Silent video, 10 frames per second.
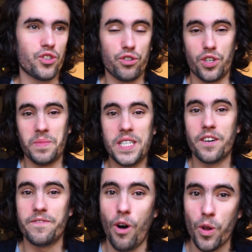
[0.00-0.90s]
social
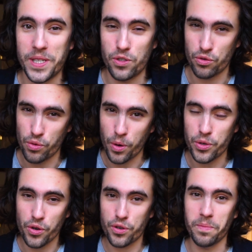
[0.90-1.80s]
media following, to grow
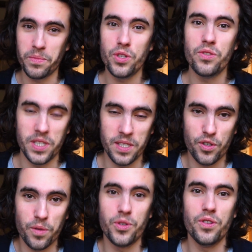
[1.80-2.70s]
your
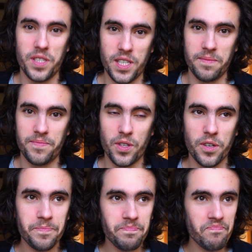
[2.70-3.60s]
community, you
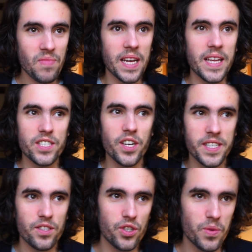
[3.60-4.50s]
know? It has
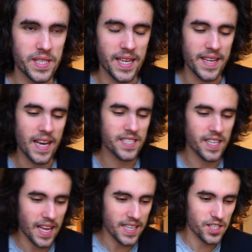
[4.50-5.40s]
nothing to do with that.
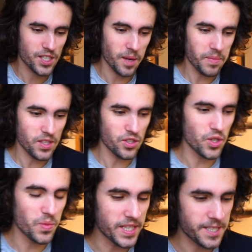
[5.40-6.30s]
It has something to
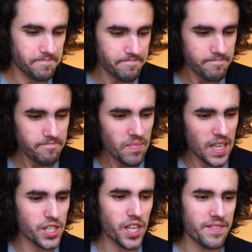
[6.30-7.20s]
do with
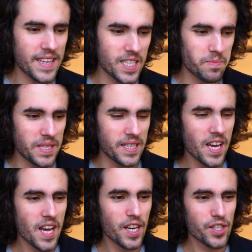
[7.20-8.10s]
stuff that has been
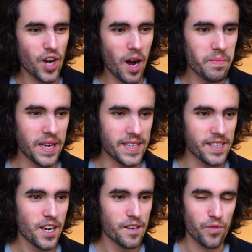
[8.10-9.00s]

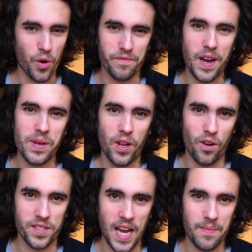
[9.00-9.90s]
coming for a very
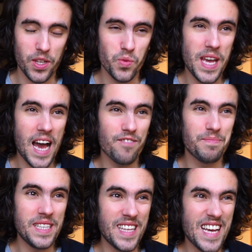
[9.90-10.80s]
long time, that we
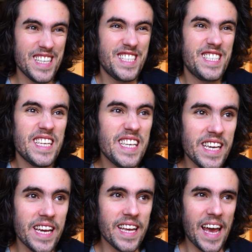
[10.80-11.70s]
have been
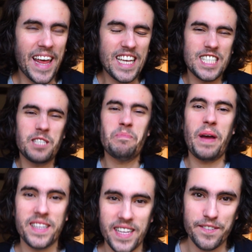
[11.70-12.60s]
seeing and
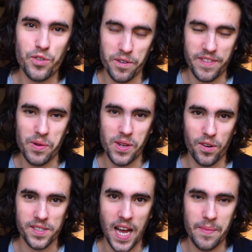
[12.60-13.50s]
expecting for a very
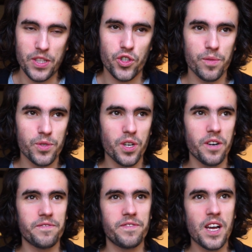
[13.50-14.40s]
long time in terms
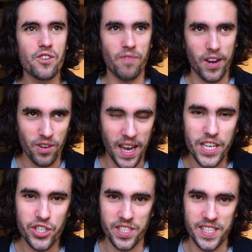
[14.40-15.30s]
of
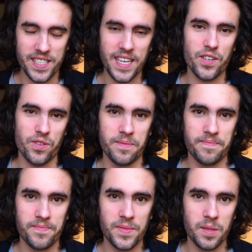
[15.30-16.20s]
regulations, etc.
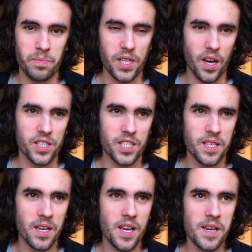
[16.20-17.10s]

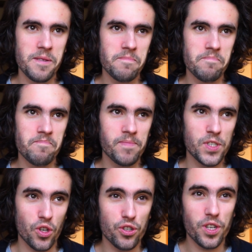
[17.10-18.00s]
Because
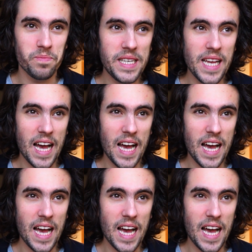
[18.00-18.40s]
social media